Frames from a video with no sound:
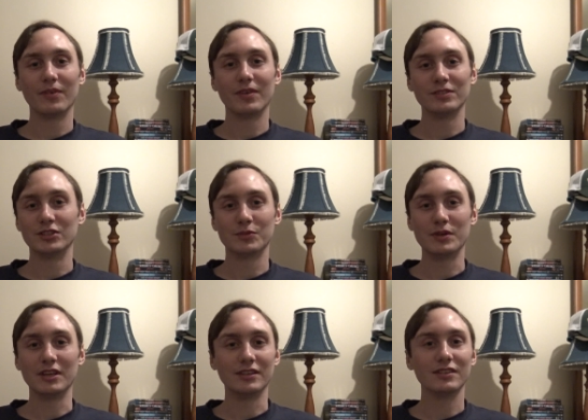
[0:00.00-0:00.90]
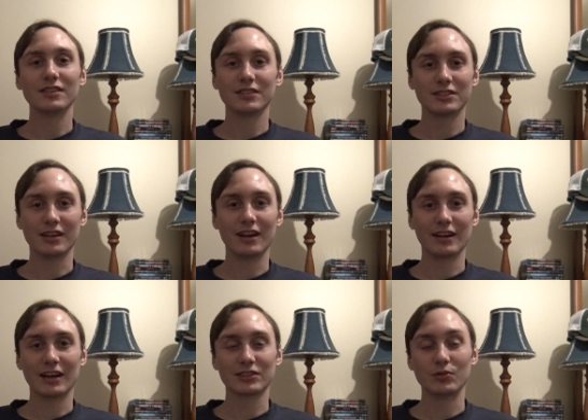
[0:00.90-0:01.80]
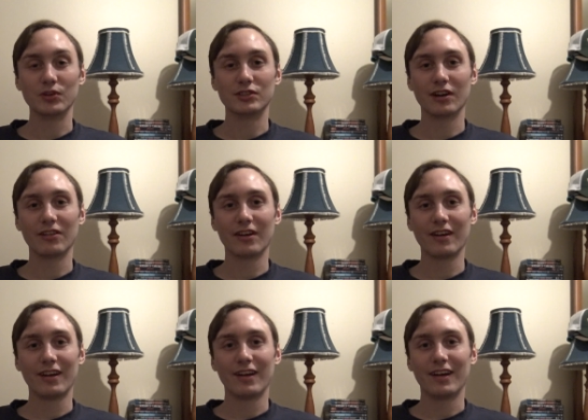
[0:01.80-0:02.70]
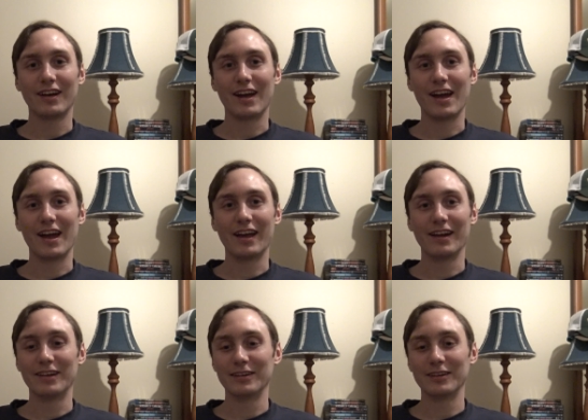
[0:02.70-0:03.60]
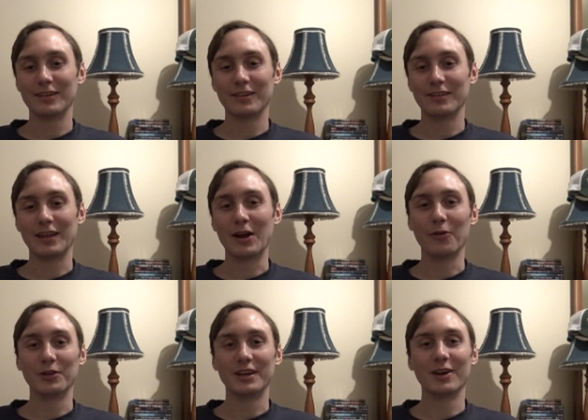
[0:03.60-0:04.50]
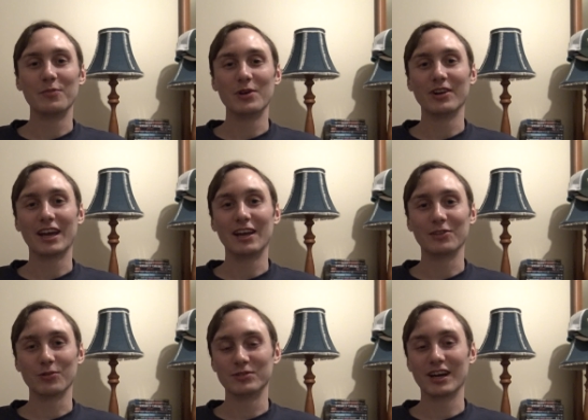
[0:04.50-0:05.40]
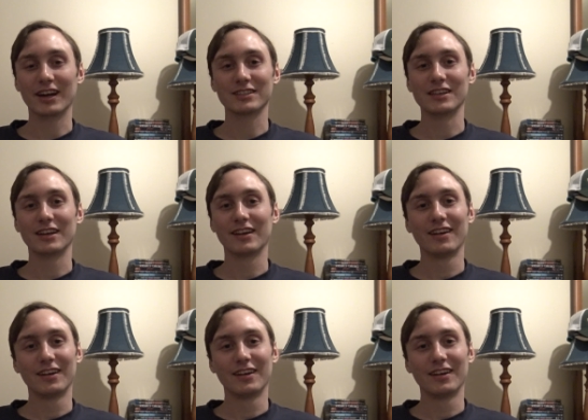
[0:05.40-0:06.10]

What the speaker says: just be sitting next to each other, and they only communicate through texting.